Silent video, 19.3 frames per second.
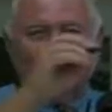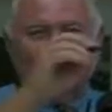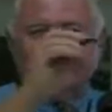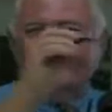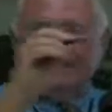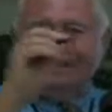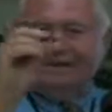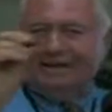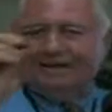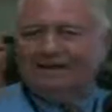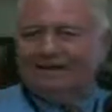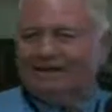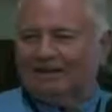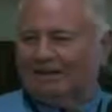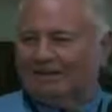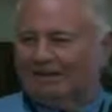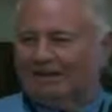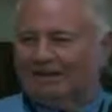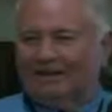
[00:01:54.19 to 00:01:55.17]
until it
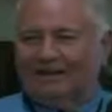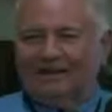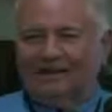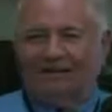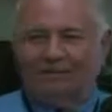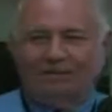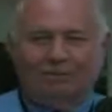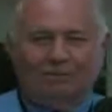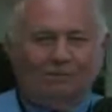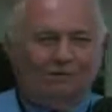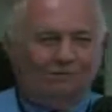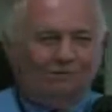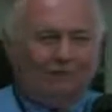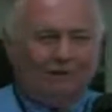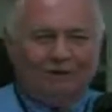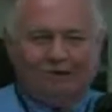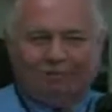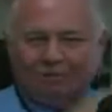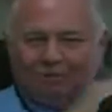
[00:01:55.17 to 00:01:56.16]
literally is a
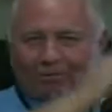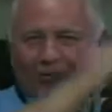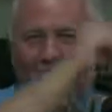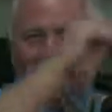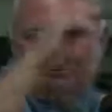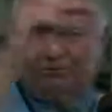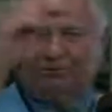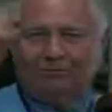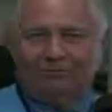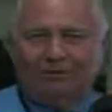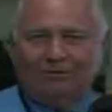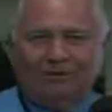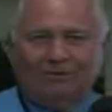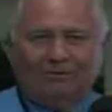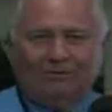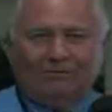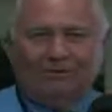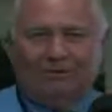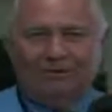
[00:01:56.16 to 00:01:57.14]
perpetual
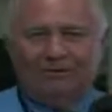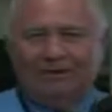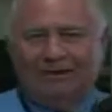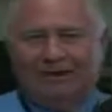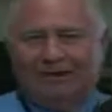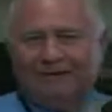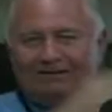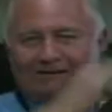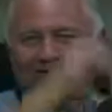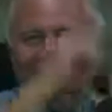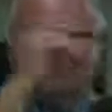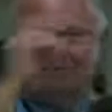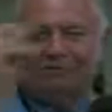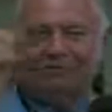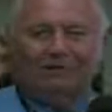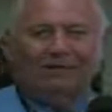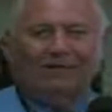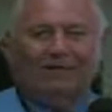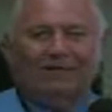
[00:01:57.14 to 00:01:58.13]
resonating
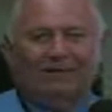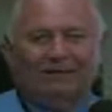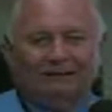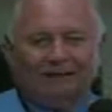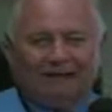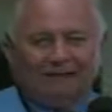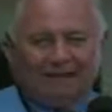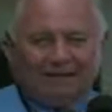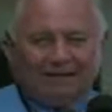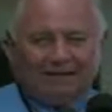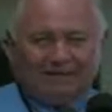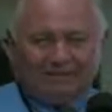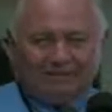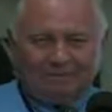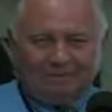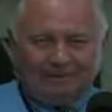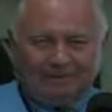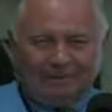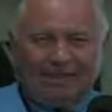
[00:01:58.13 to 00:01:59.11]
system that then
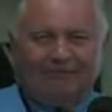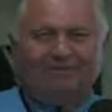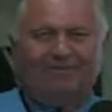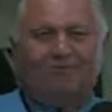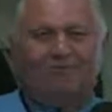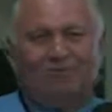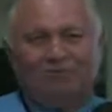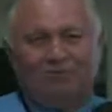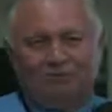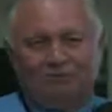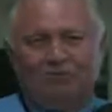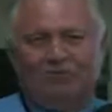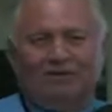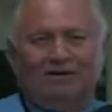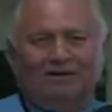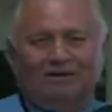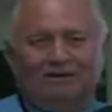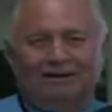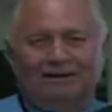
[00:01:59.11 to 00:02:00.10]
begins to
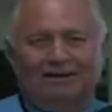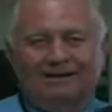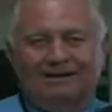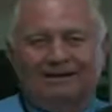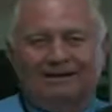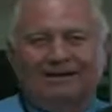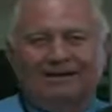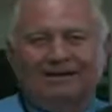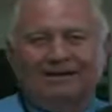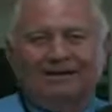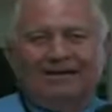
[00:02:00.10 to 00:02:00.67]
superconduct.